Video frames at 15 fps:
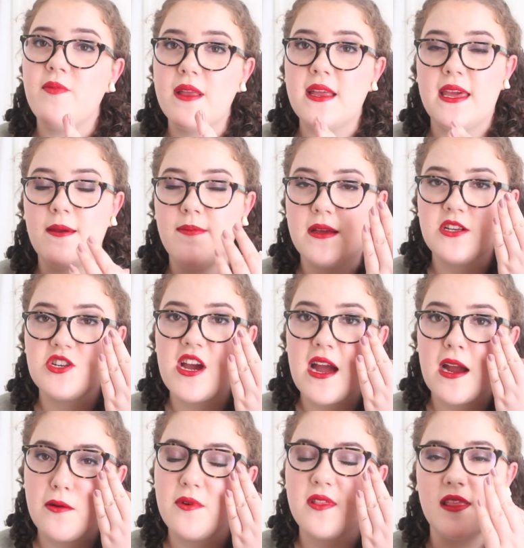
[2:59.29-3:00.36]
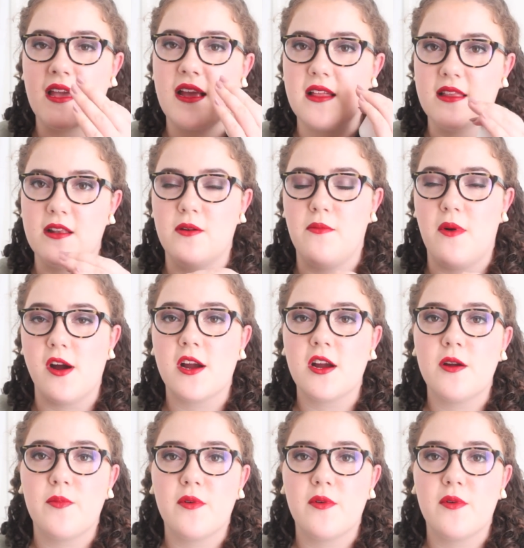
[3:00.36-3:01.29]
been keeping track with like a little marker